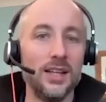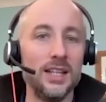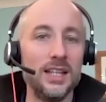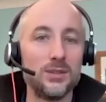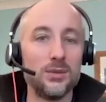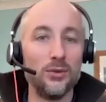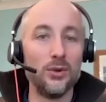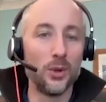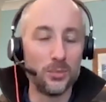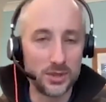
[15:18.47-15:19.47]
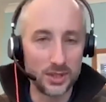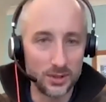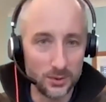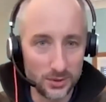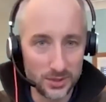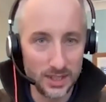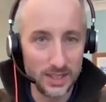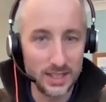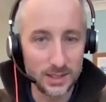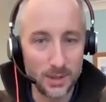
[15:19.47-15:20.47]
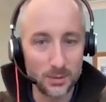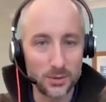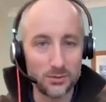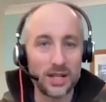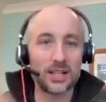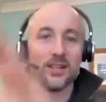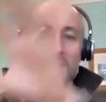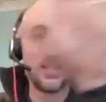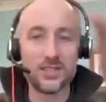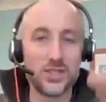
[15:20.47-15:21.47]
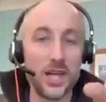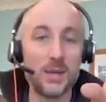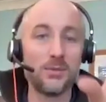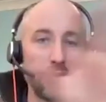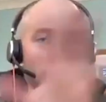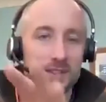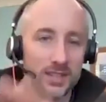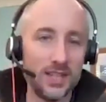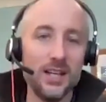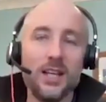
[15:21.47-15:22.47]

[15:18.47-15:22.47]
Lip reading: It needs to avoid obstacles. It needs to be able to recognize the shapes first.